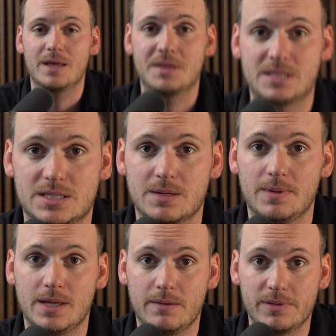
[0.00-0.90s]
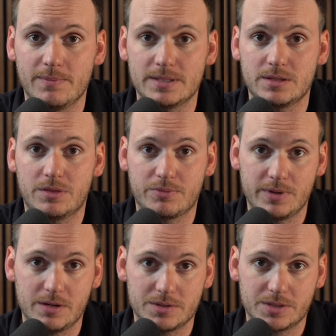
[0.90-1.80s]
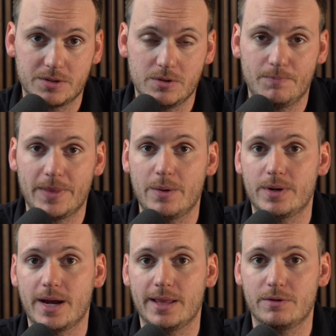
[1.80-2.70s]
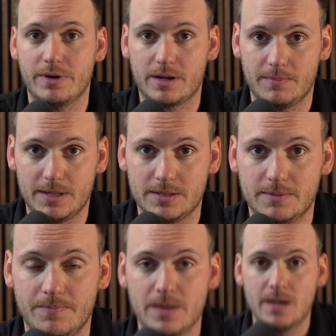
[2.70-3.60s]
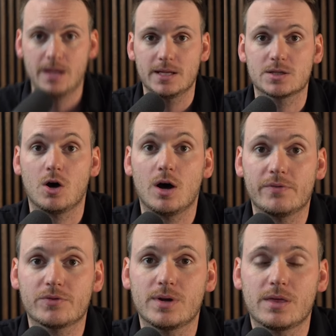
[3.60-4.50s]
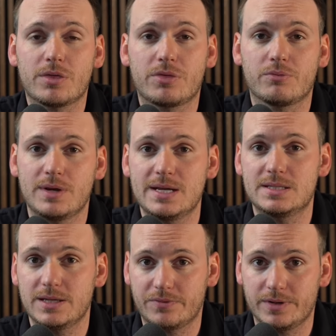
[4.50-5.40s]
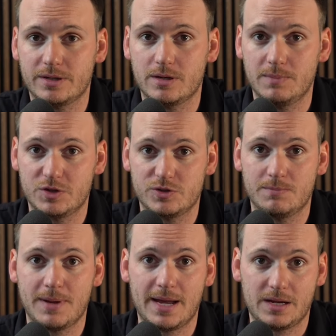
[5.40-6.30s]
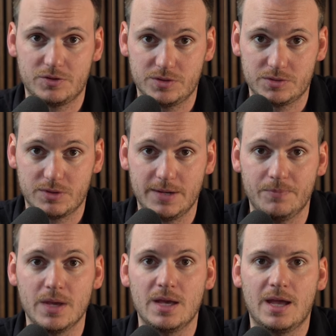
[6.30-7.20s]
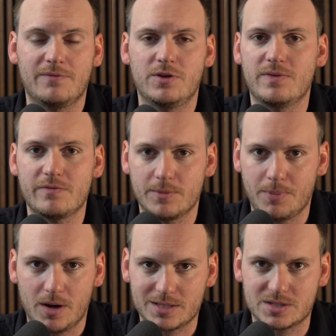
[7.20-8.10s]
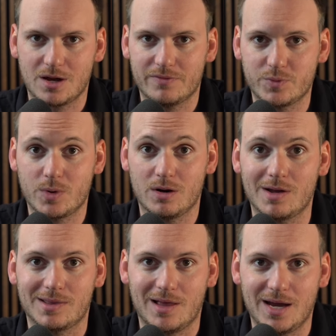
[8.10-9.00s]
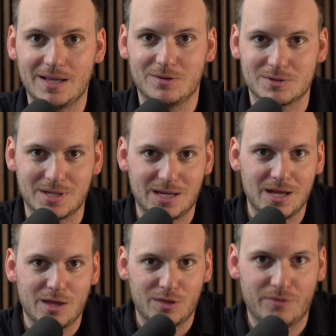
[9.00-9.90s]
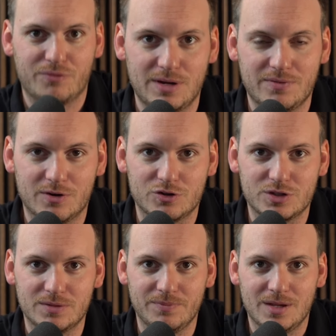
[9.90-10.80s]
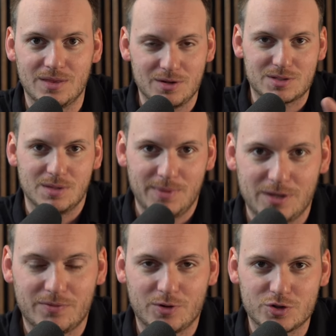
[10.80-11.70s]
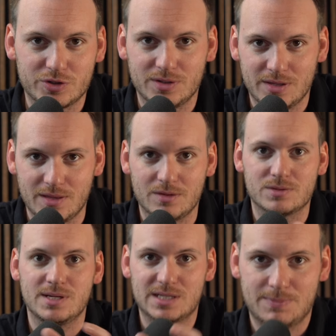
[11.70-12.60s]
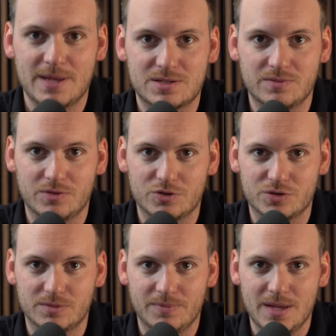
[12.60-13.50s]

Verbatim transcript: This is something that I implemented three years ago. I would highly recommend it. And it's offering three different commission packages, right? if you've ever bought software online, there's like the free version, there's the middle version, and then there's the expensive version.